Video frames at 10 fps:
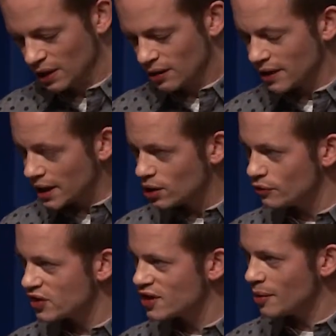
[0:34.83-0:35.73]
Thank you
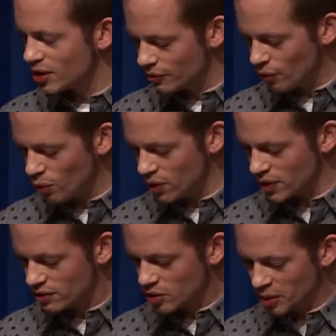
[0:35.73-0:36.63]
for stepping forward
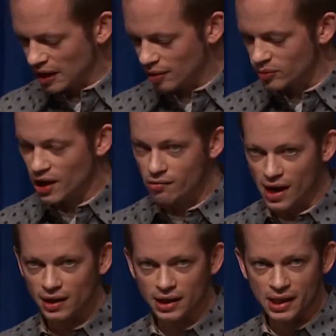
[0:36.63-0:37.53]
to become
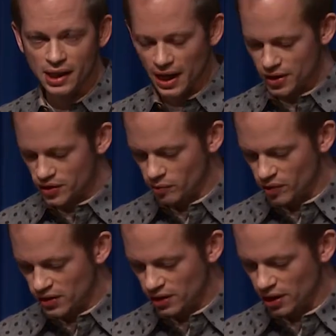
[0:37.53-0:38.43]
directly engaged in
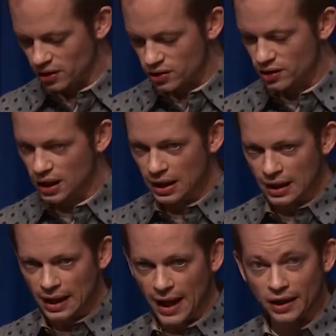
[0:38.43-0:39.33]
research,
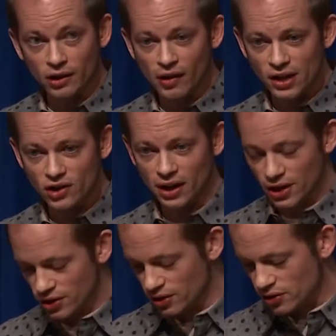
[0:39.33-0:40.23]
and
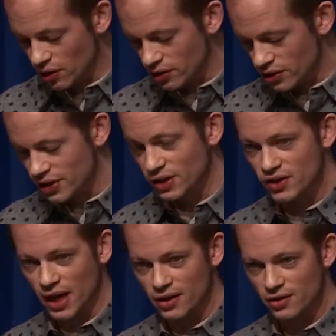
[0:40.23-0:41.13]
congratulations on your
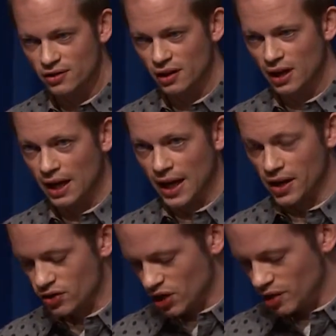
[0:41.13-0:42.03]
success and
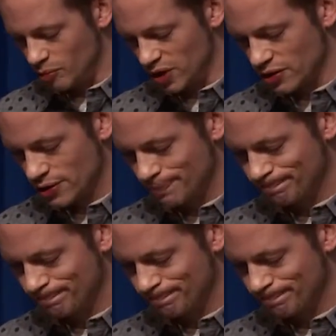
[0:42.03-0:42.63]
achievements.